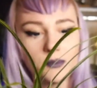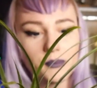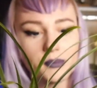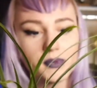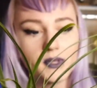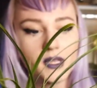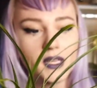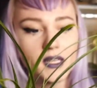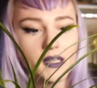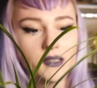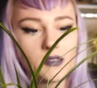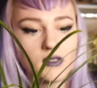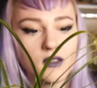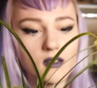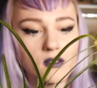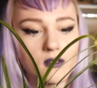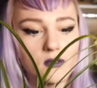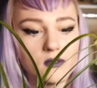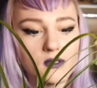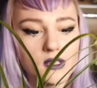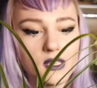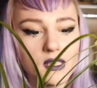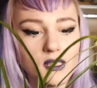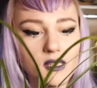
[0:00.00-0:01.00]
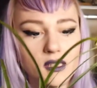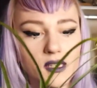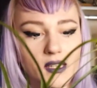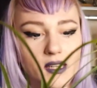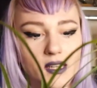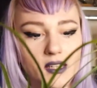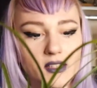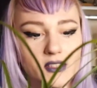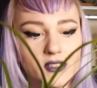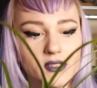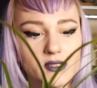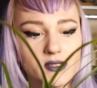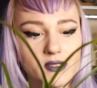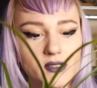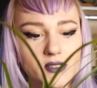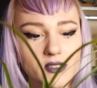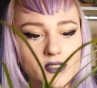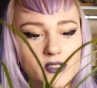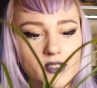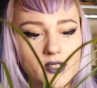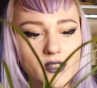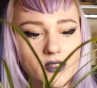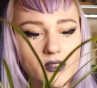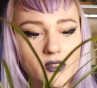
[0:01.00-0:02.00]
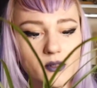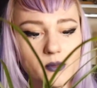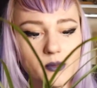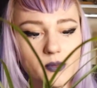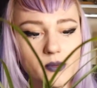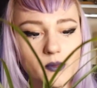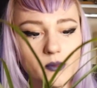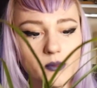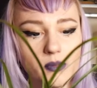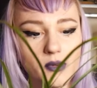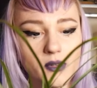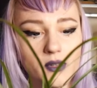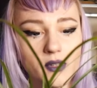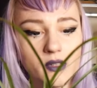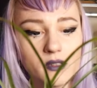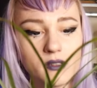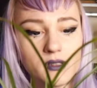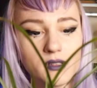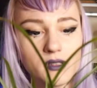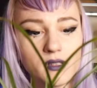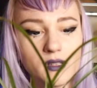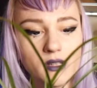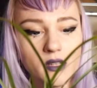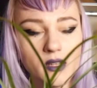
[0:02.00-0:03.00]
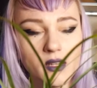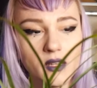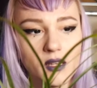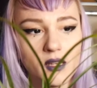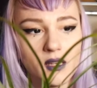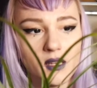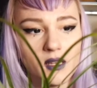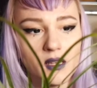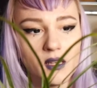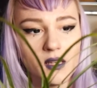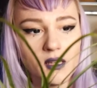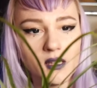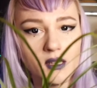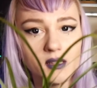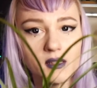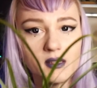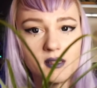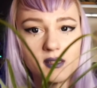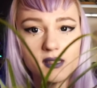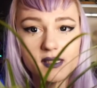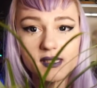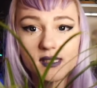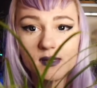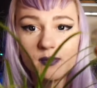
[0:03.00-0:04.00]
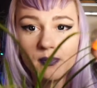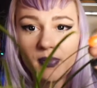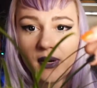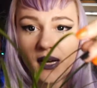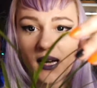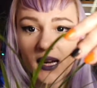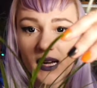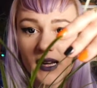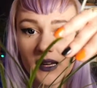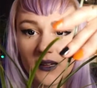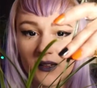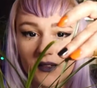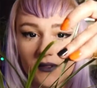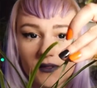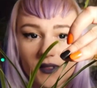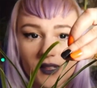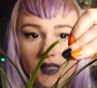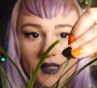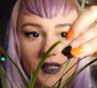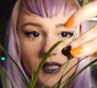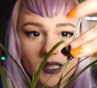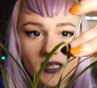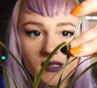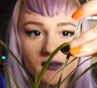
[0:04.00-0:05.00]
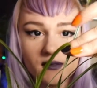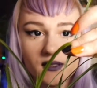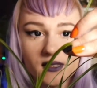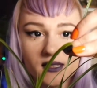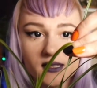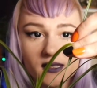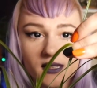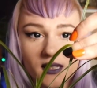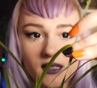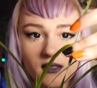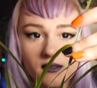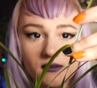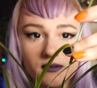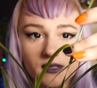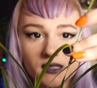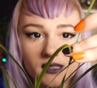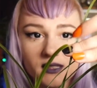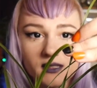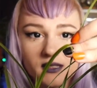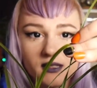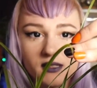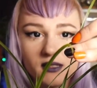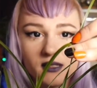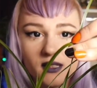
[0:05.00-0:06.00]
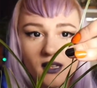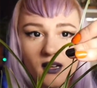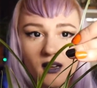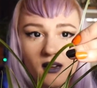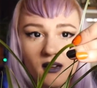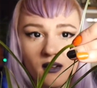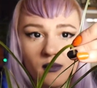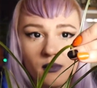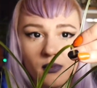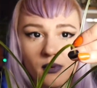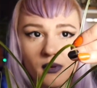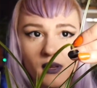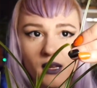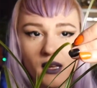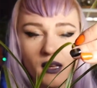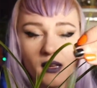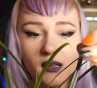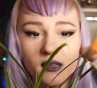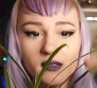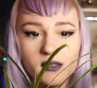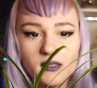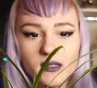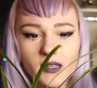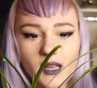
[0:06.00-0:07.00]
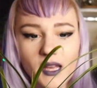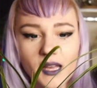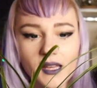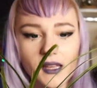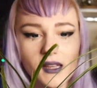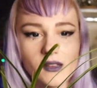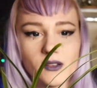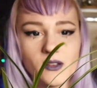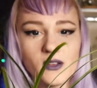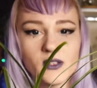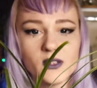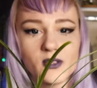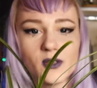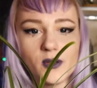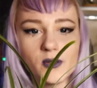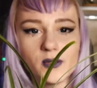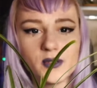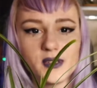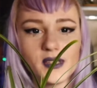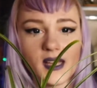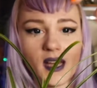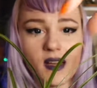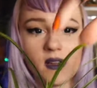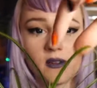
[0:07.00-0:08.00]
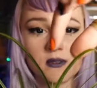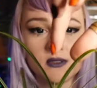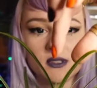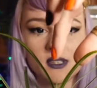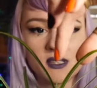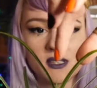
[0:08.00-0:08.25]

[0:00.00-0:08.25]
Like, not only the edges are sharp, but the spine of the leaf itself is sharp, and I cannot go down the